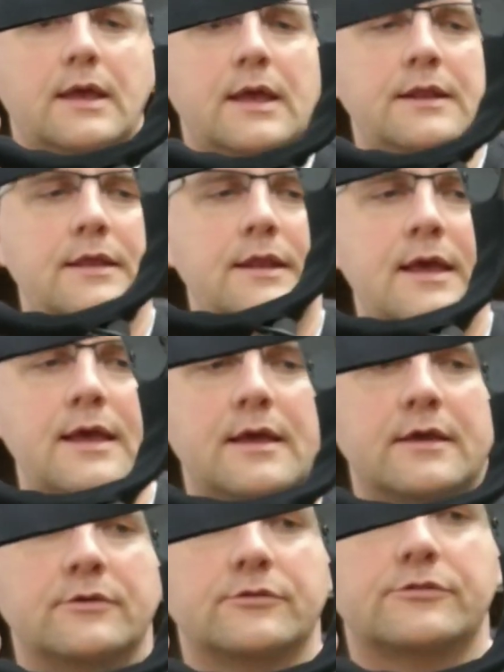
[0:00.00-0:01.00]
and it
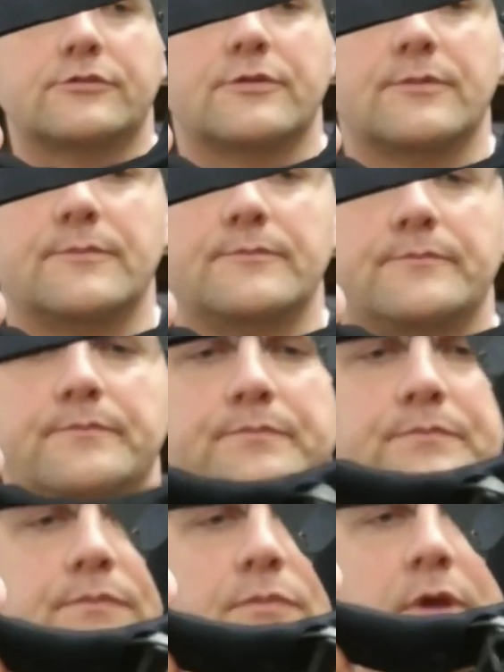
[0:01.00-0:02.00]
has
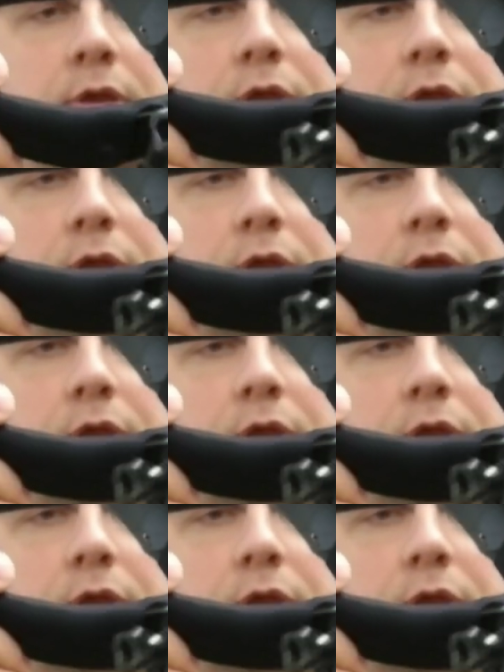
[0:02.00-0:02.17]
a